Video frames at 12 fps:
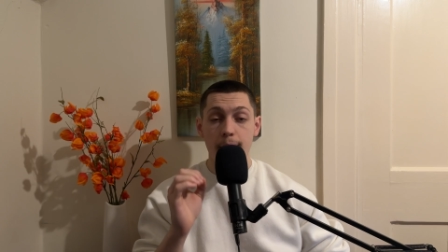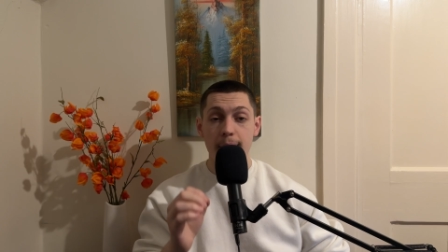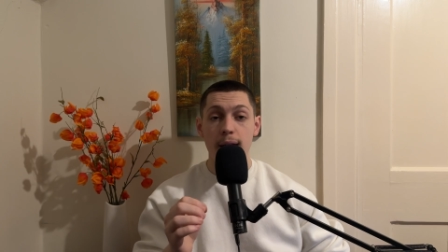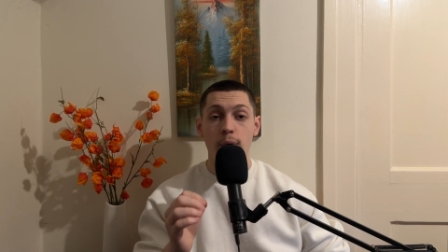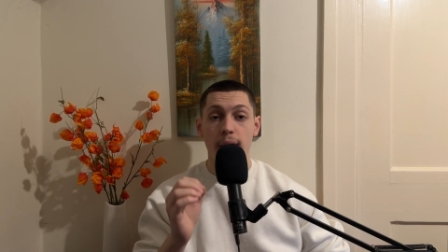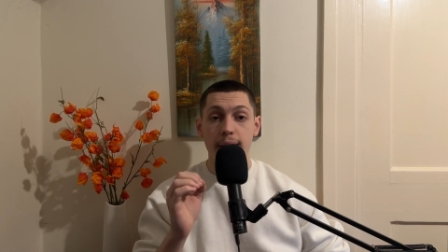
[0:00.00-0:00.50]

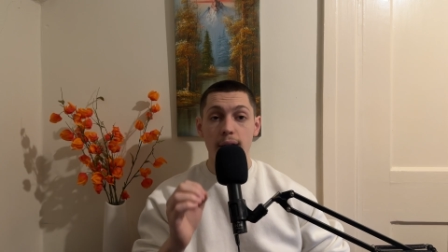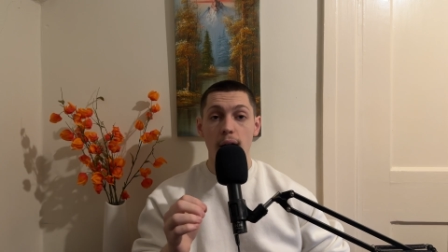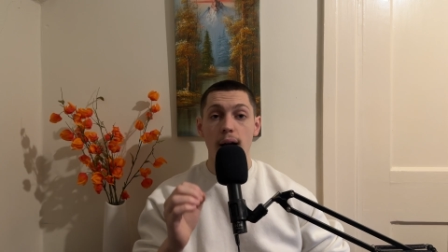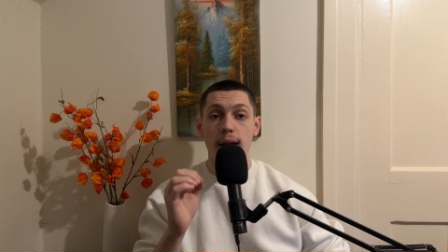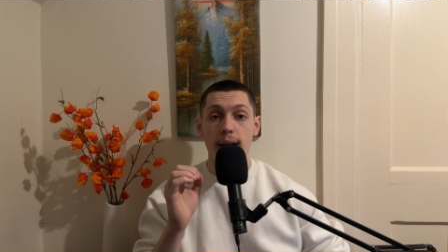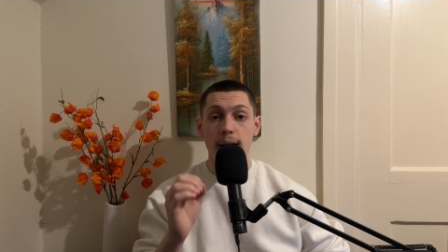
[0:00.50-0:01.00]
Meanwhile, in the
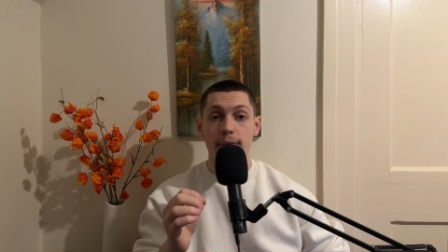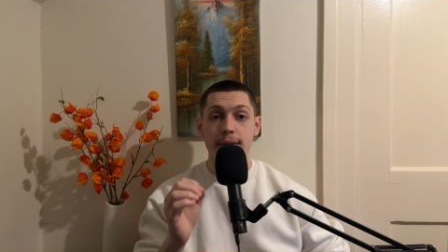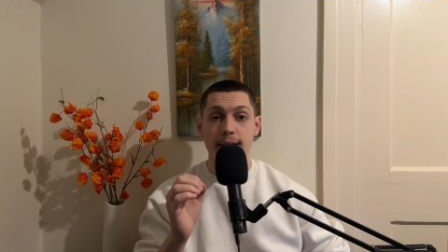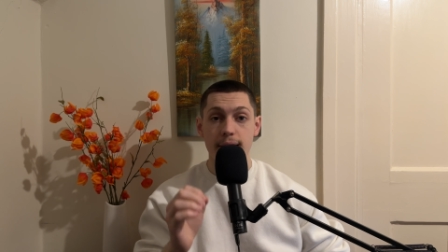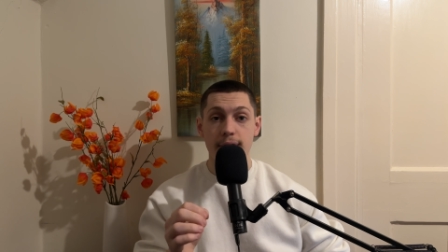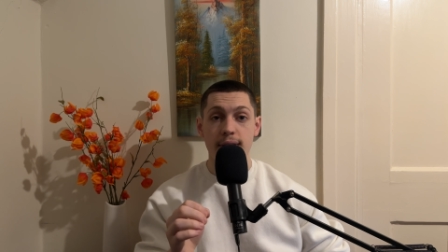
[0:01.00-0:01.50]
early
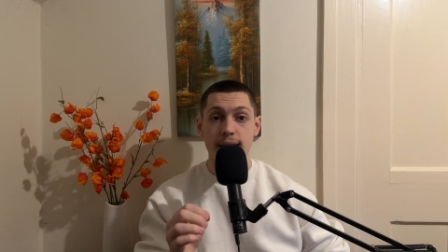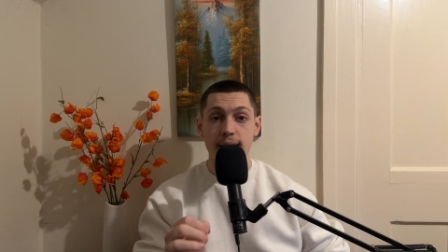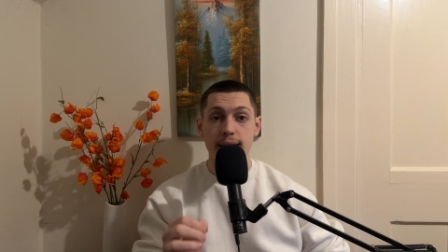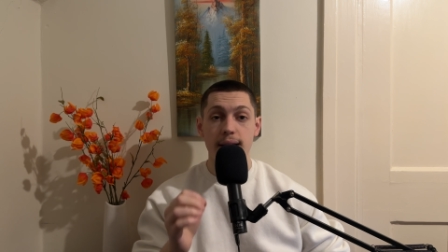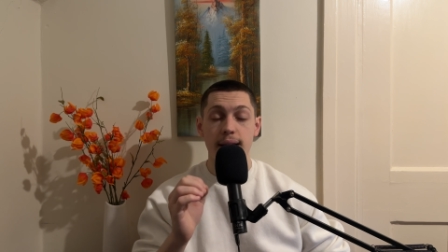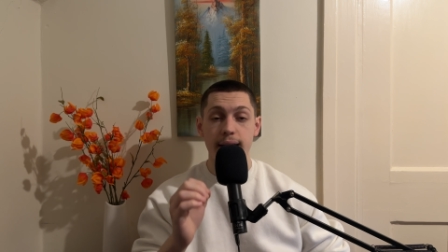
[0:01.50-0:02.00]
1170s
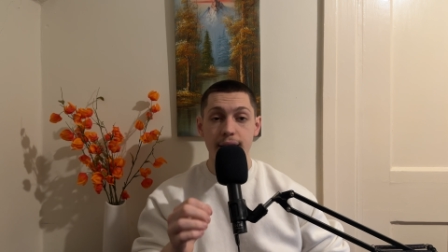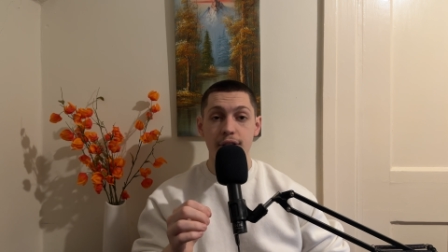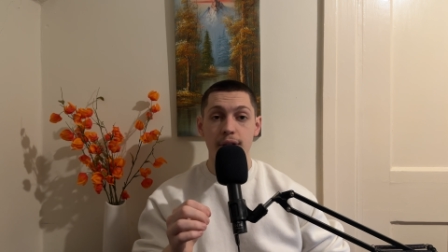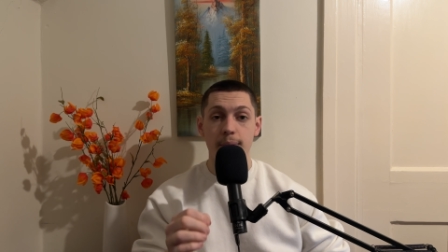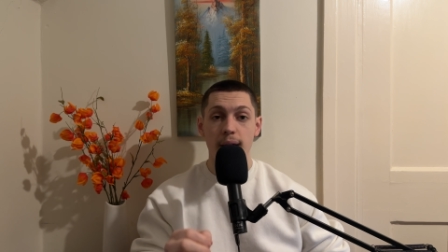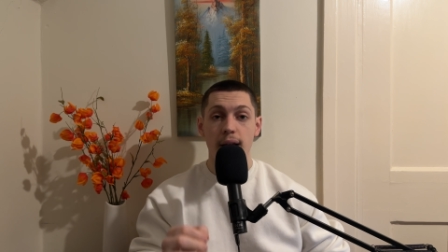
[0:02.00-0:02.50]
in Egypt,